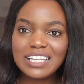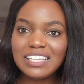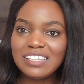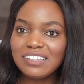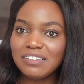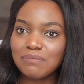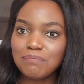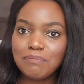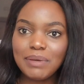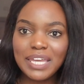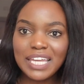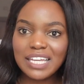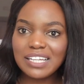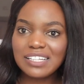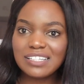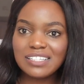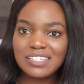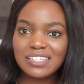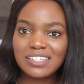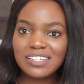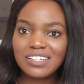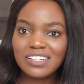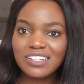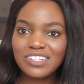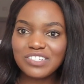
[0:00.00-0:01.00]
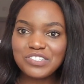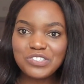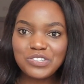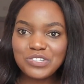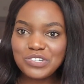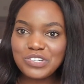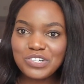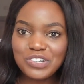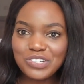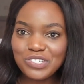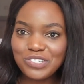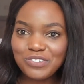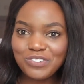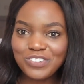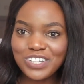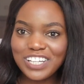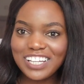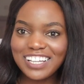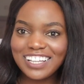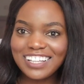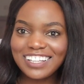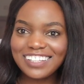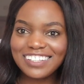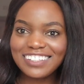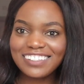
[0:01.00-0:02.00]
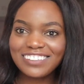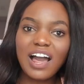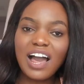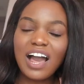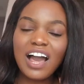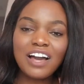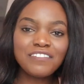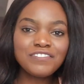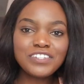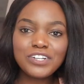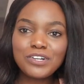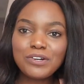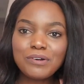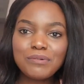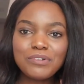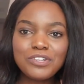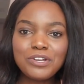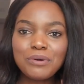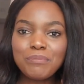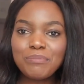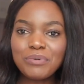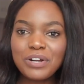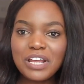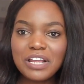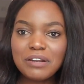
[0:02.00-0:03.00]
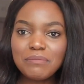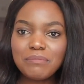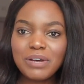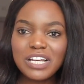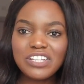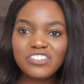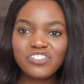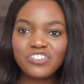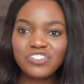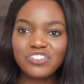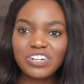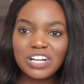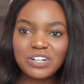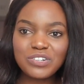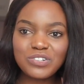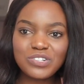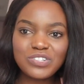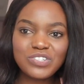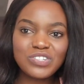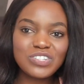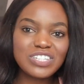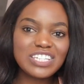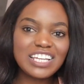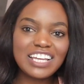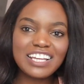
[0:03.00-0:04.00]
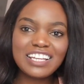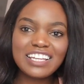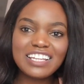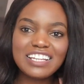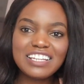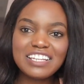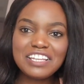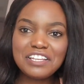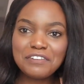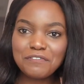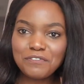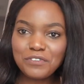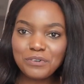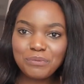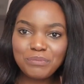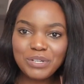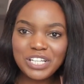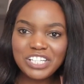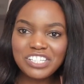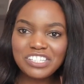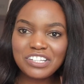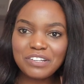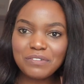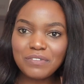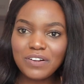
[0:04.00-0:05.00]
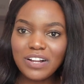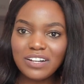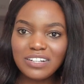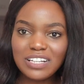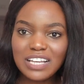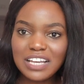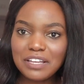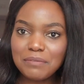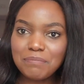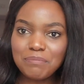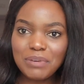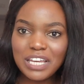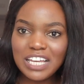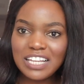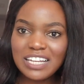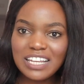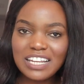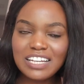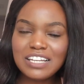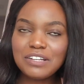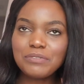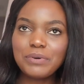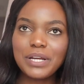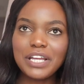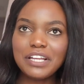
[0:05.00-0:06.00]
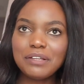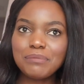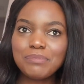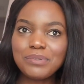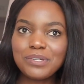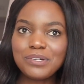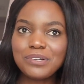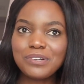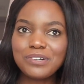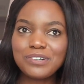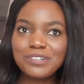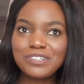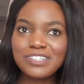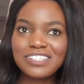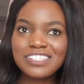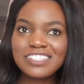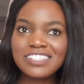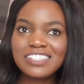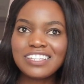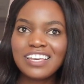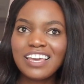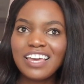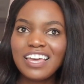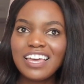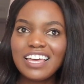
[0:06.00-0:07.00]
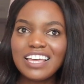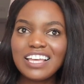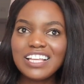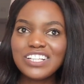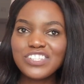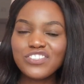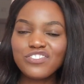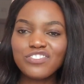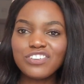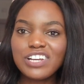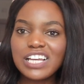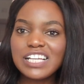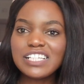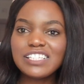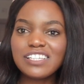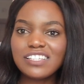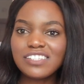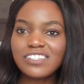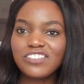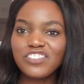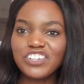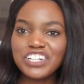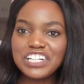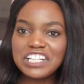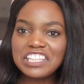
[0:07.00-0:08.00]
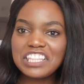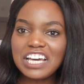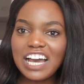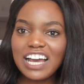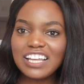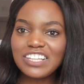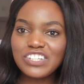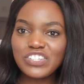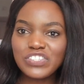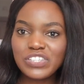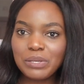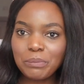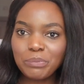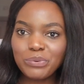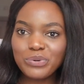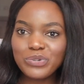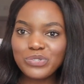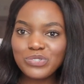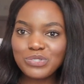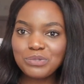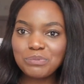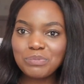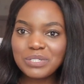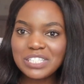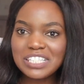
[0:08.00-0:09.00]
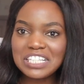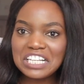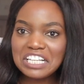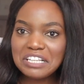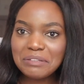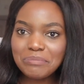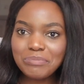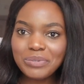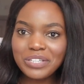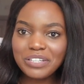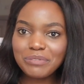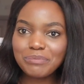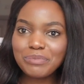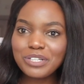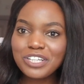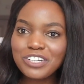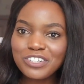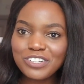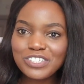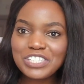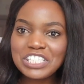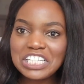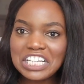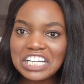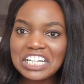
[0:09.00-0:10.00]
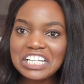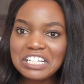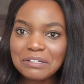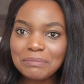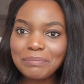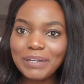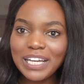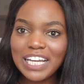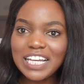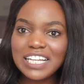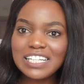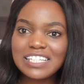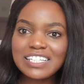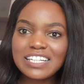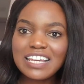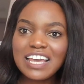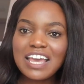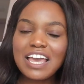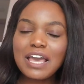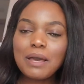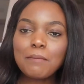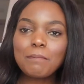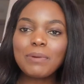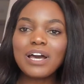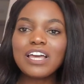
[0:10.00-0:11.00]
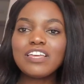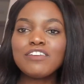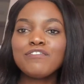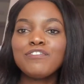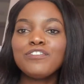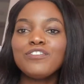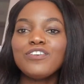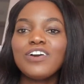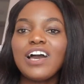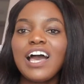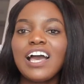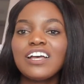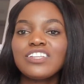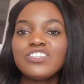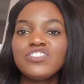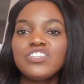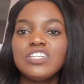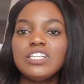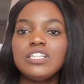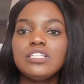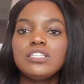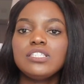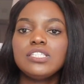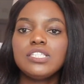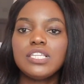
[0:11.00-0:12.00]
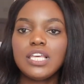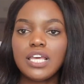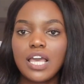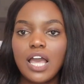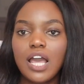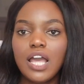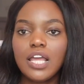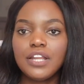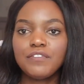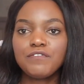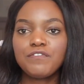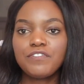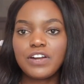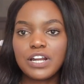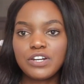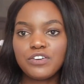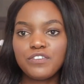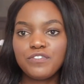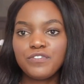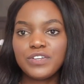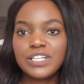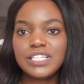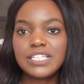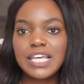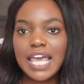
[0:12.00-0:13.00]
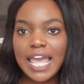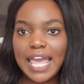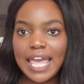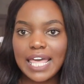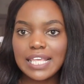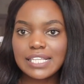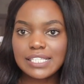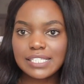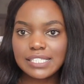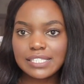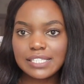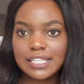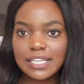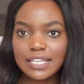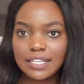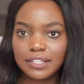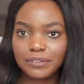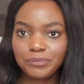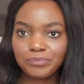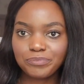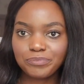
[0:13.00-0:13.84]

in bed. Do not do it. After all, your brain might struggle to take in information while you're in bed anyway, because it's registered that you're supposed to be sleeping because you're in bed. But if you actually sit in front of a desk,